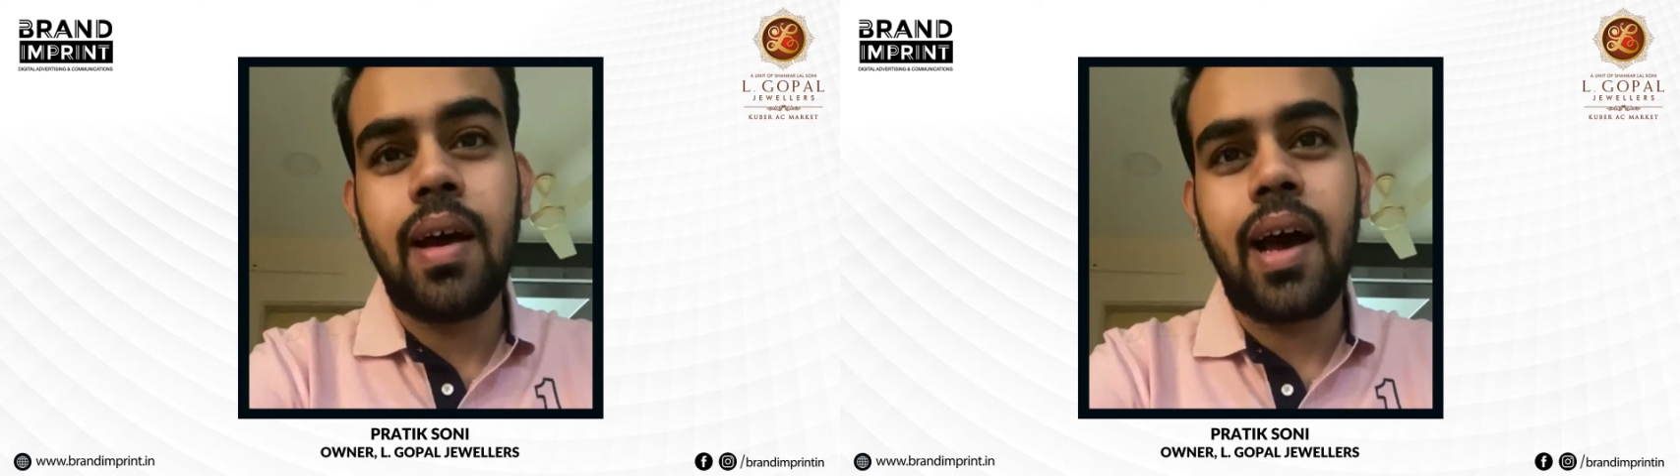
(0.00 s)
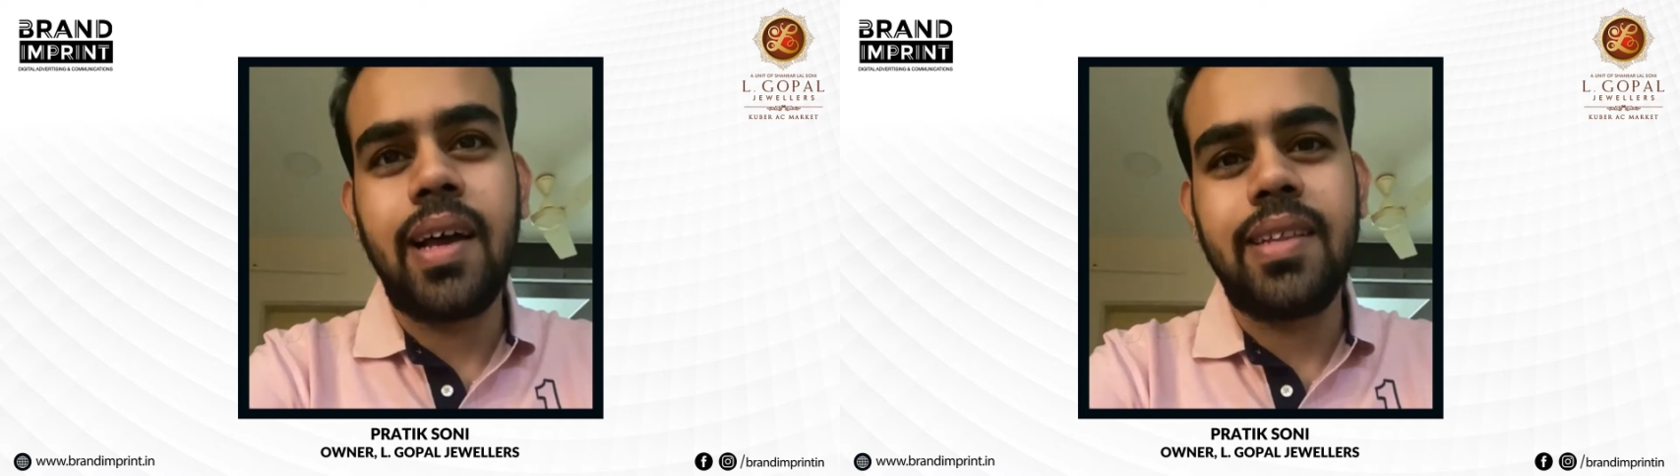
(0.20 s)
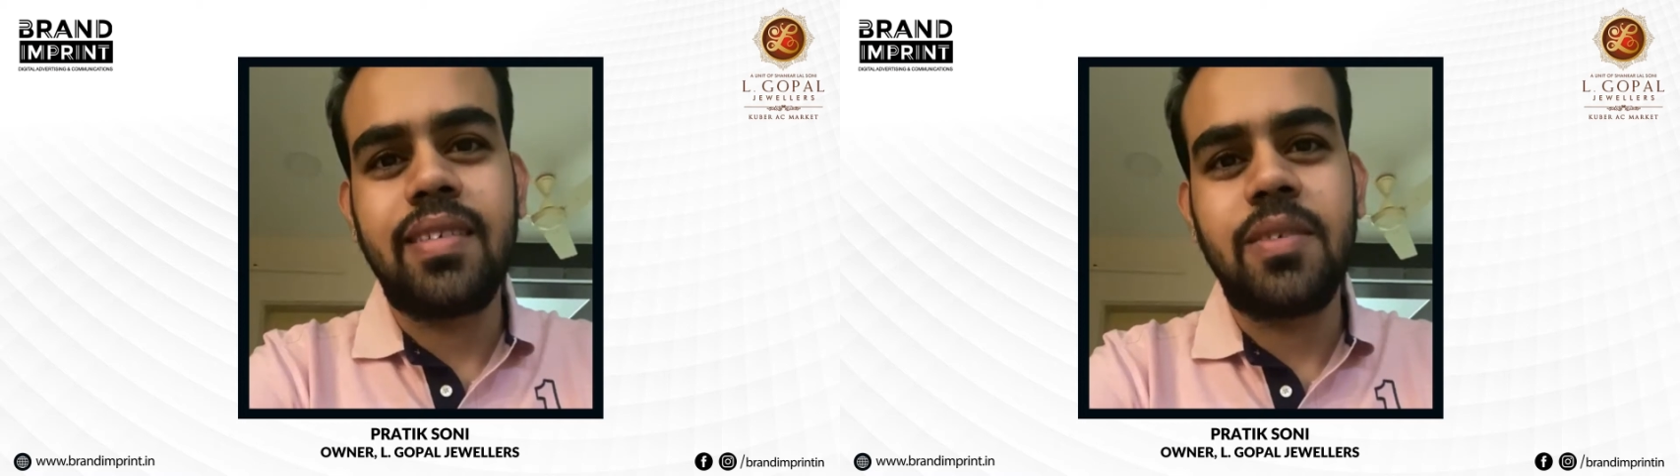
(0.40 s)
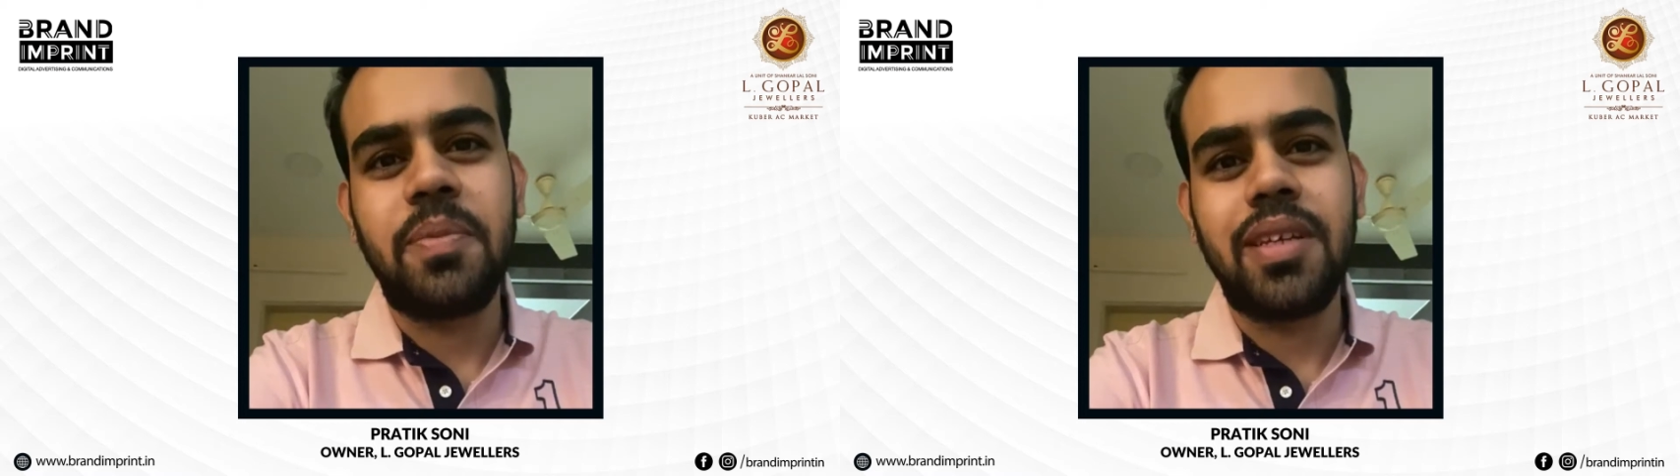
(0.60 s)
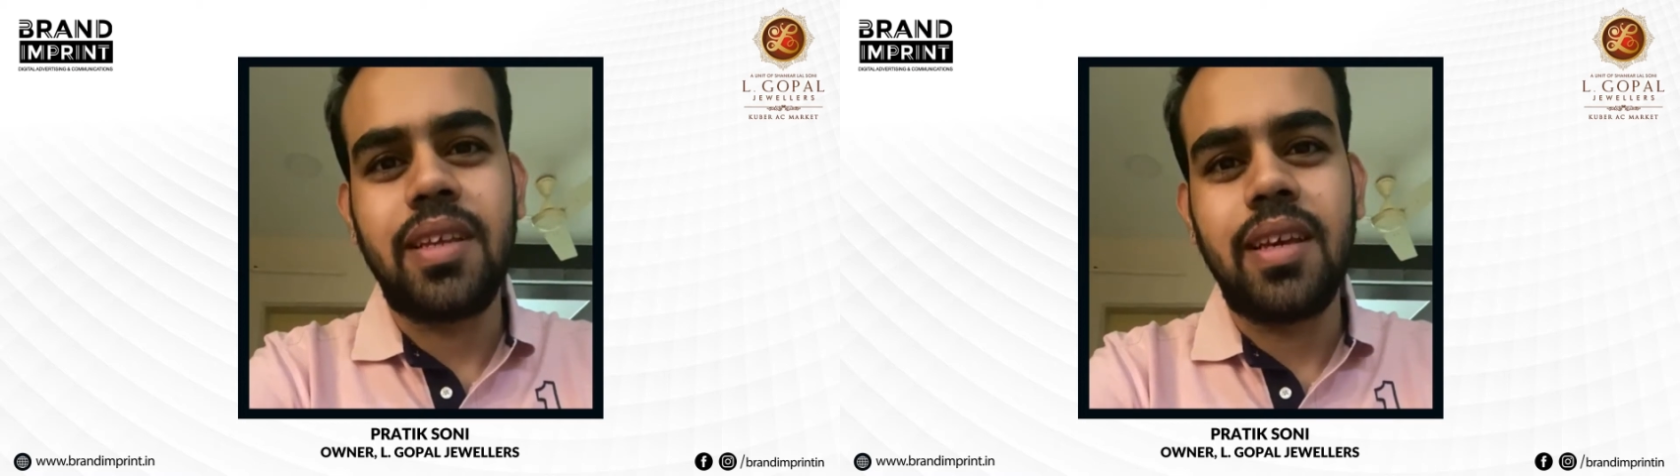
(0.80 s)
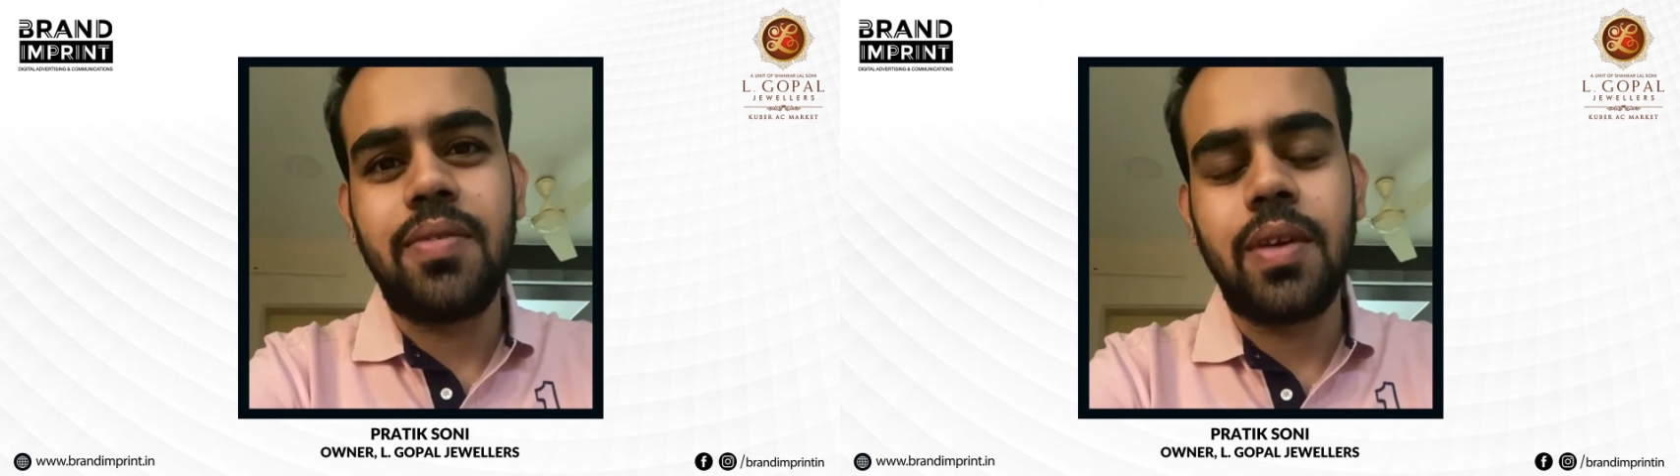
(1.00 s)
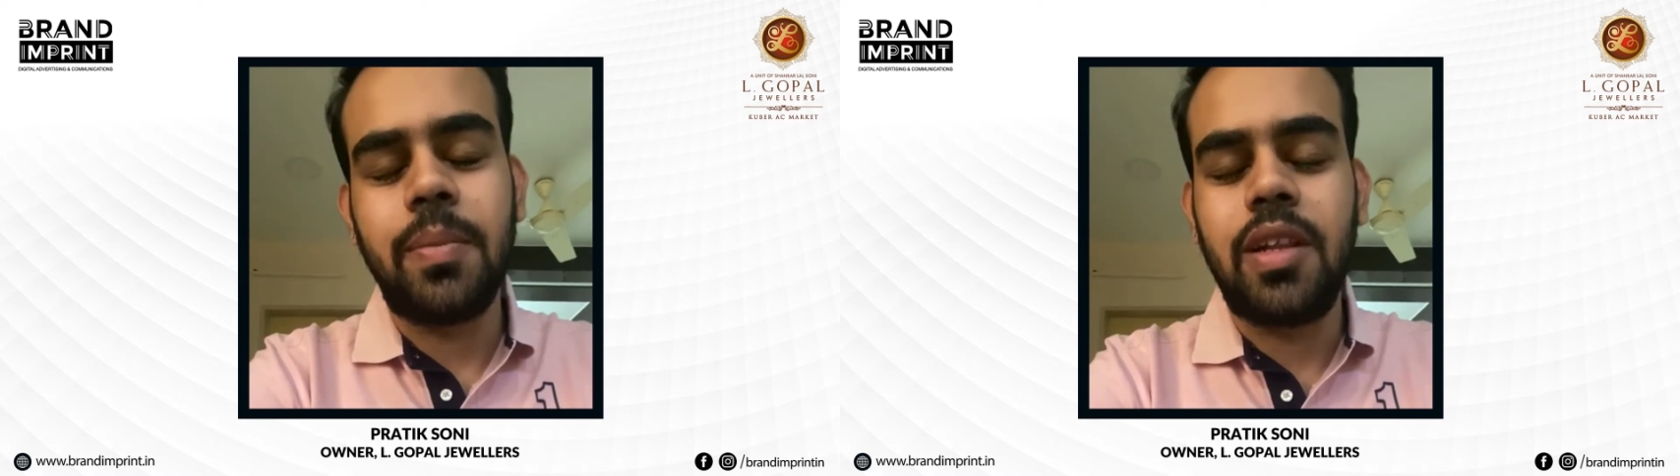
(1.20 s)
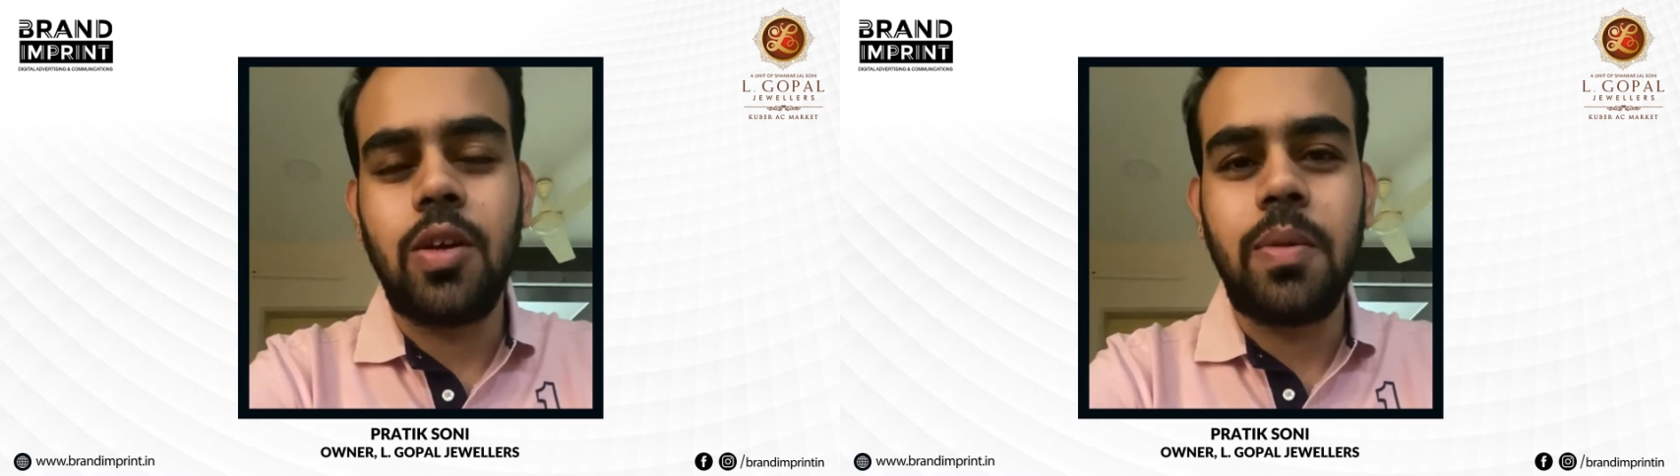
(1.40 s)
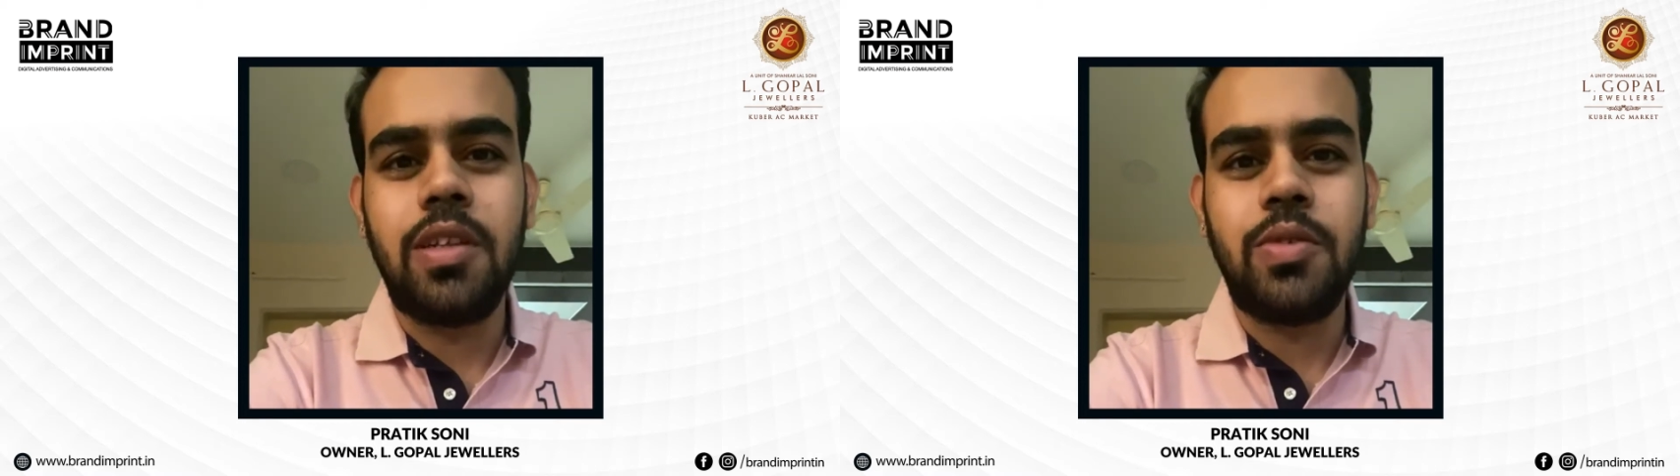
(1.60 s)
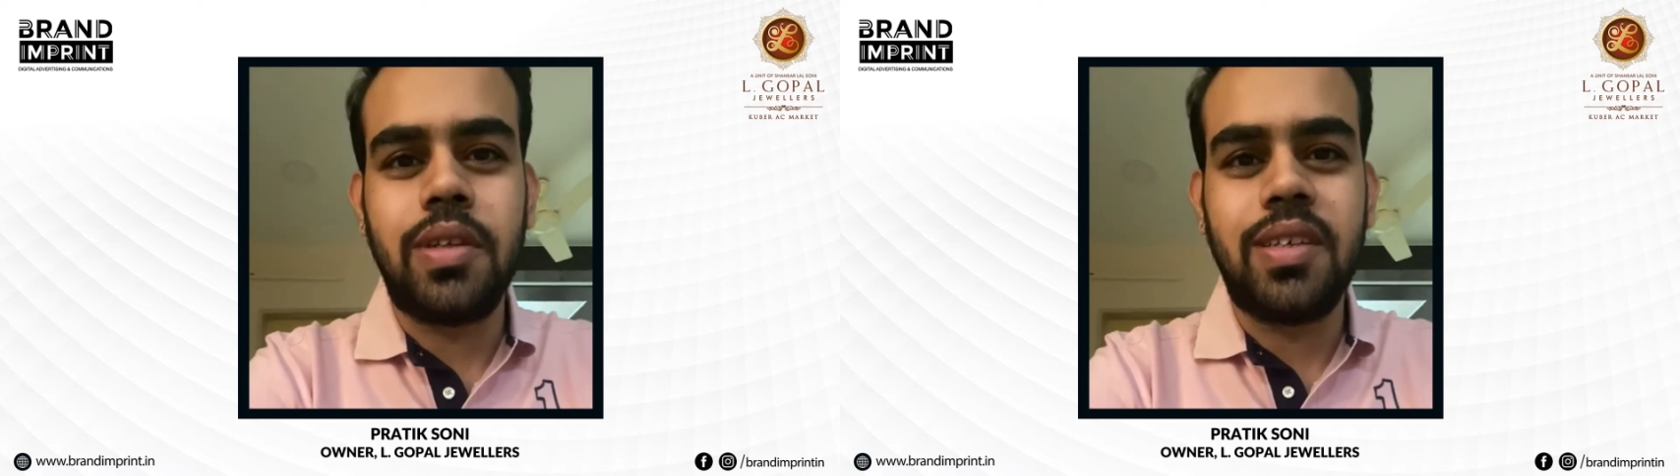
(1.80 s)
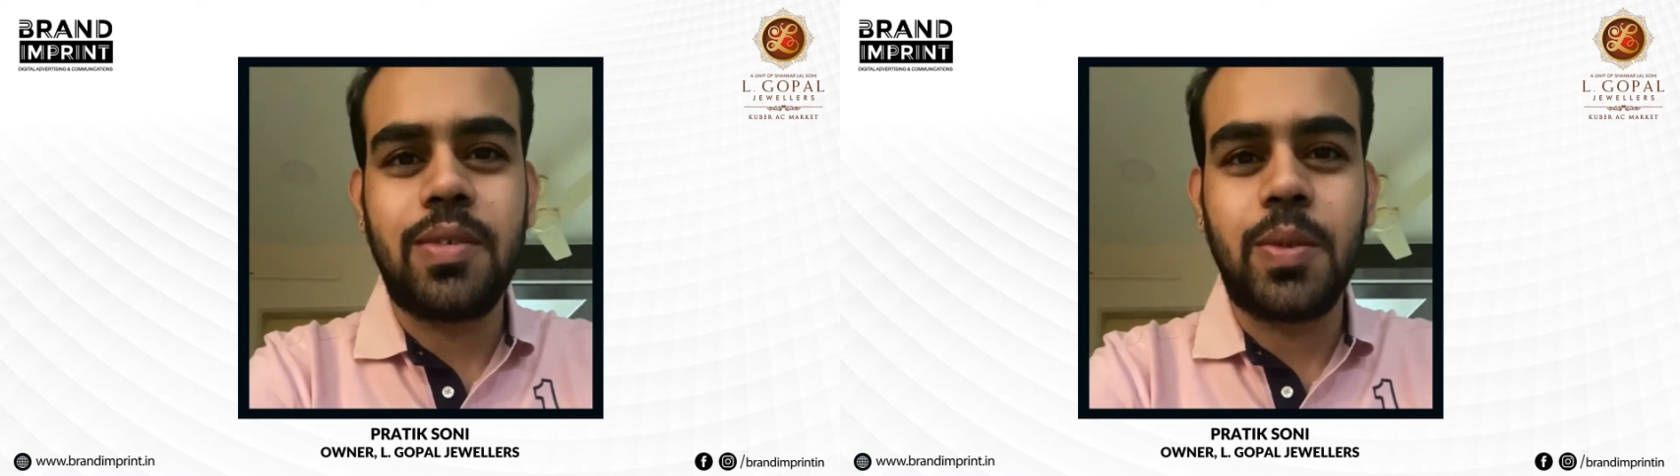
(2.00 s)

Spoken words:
Hi, this is Pratik from Gopal Jewellers,